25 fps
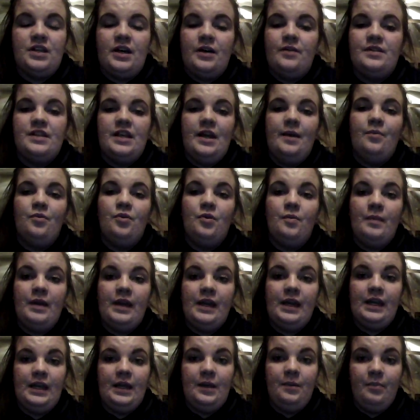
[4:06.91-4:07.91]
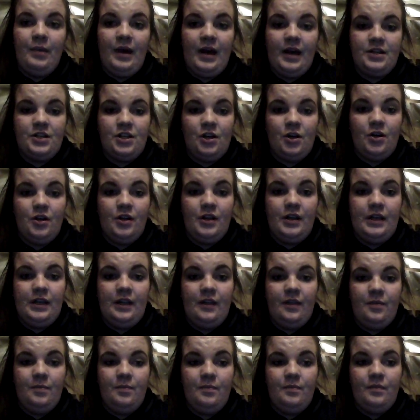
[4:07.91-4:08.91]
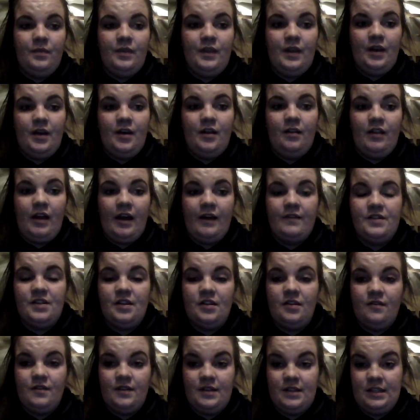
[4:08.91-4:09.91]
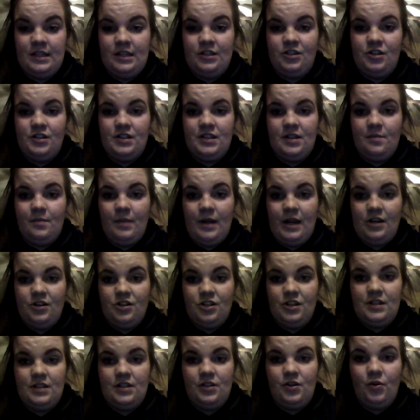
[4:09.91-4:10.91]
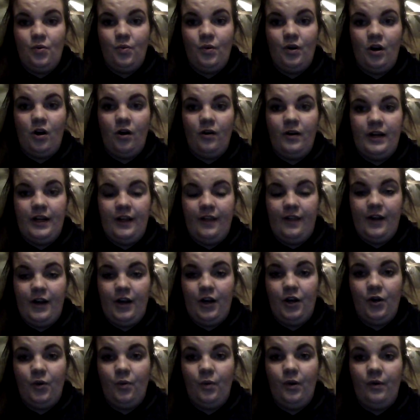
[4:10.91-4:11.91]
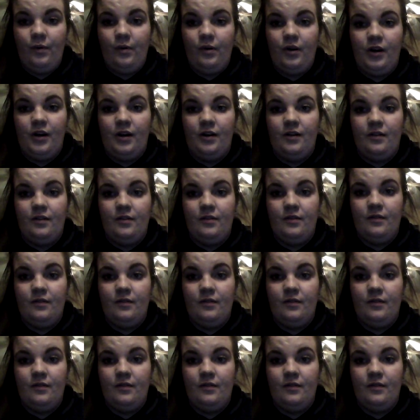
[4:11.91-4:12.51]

I was able to make an impact on the lives of the physicians and patients who were already there, who we were